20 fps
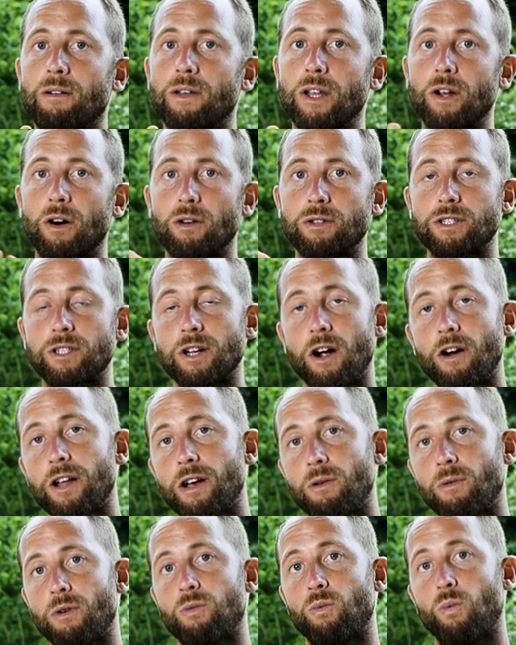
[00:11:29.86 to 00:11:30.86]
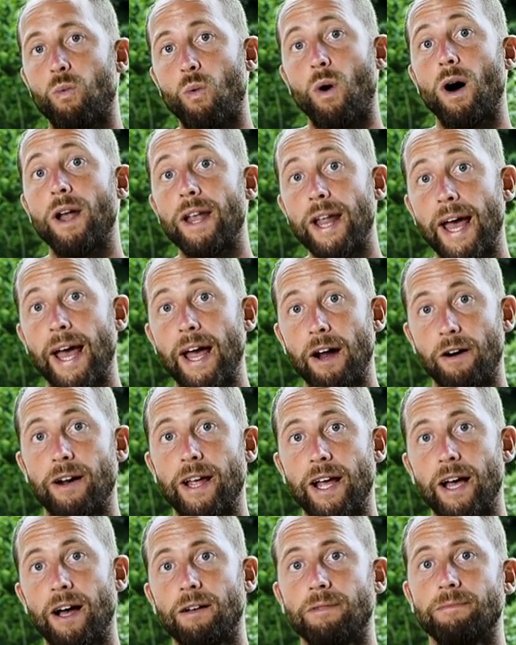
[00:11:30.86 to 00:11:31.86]
you know, starting with one
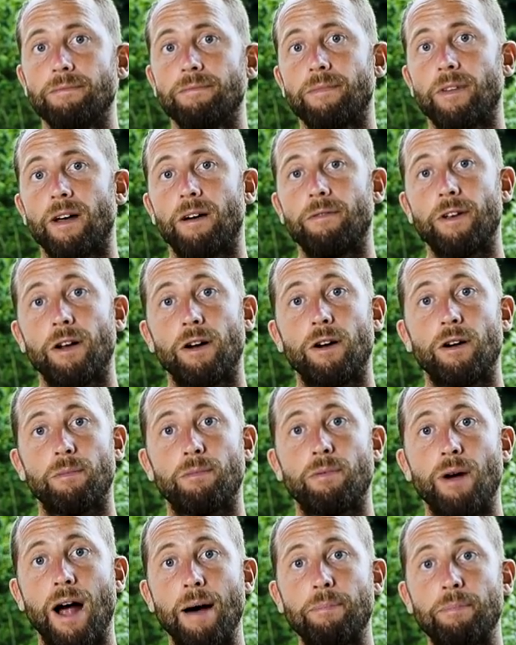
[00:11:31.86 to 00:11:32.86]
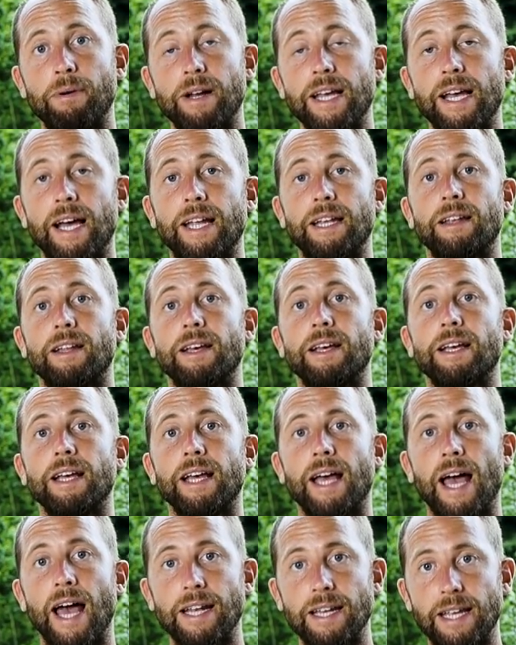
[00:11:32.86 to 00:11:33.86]
area of your property and
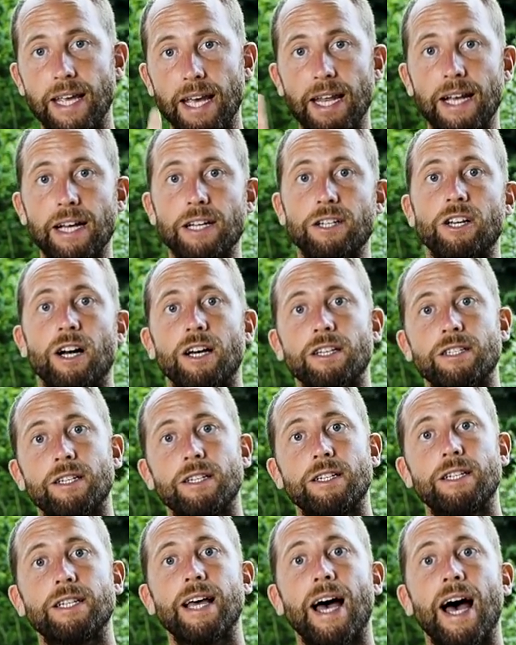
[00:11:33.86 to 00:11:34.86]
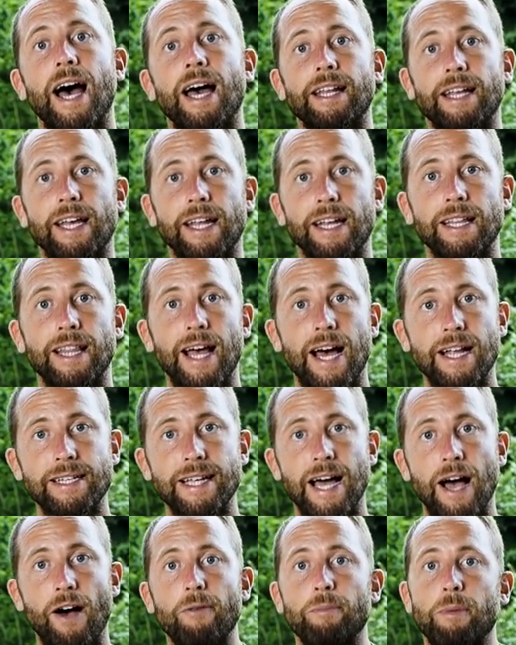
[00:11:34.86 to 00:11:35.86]
getting adjusted to that and getting that
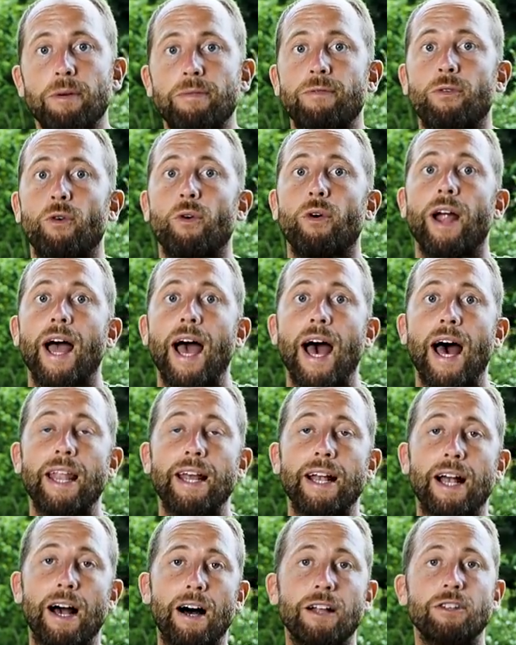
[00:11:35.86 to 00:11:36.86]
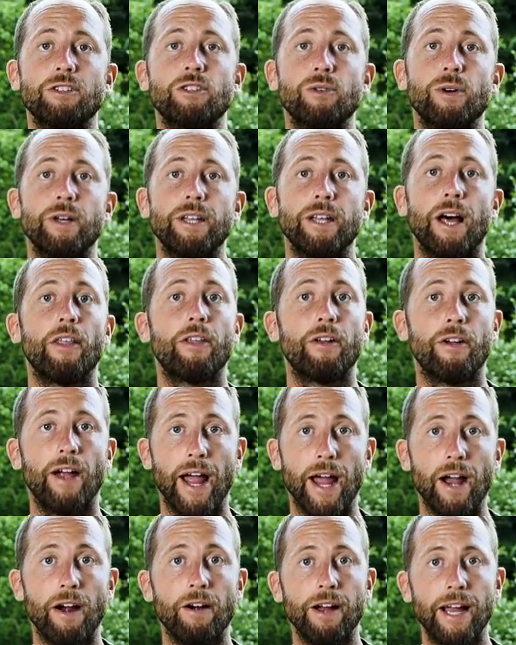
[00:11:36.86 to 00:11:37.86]
down before adding on to another
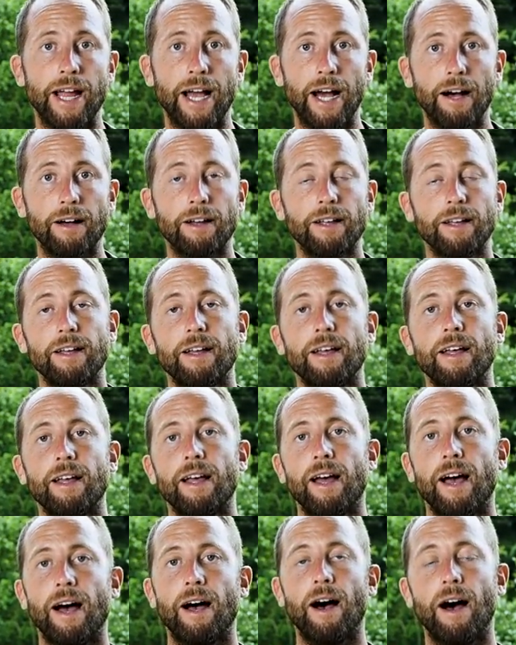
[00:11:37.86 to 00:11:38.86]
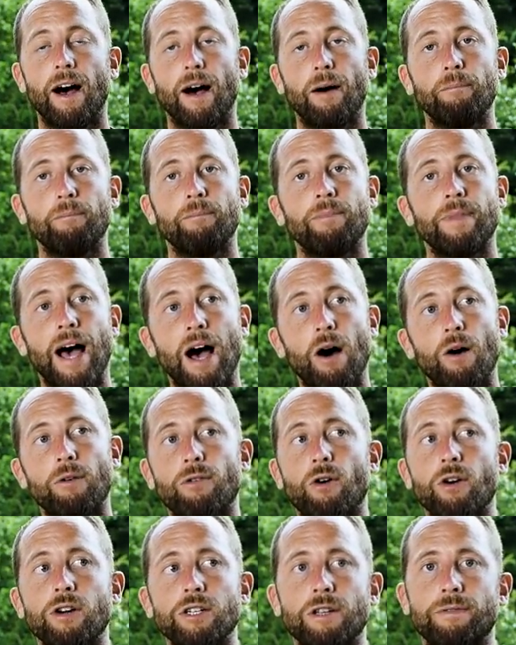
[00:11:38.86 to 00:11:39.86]
area. Now, of
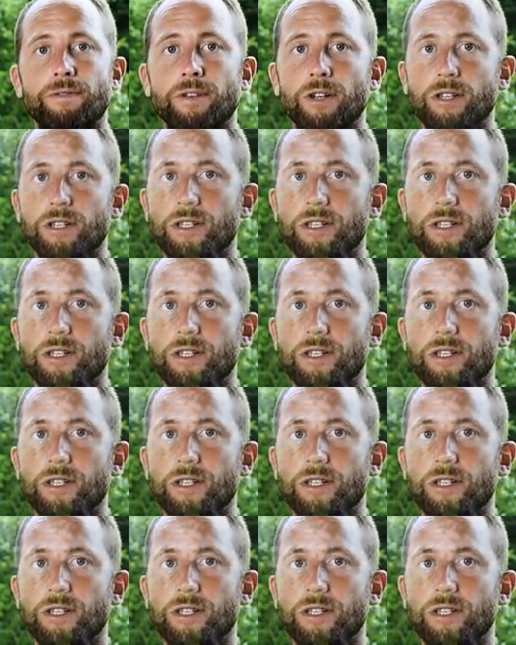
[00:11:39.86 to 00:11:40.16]
course, if you're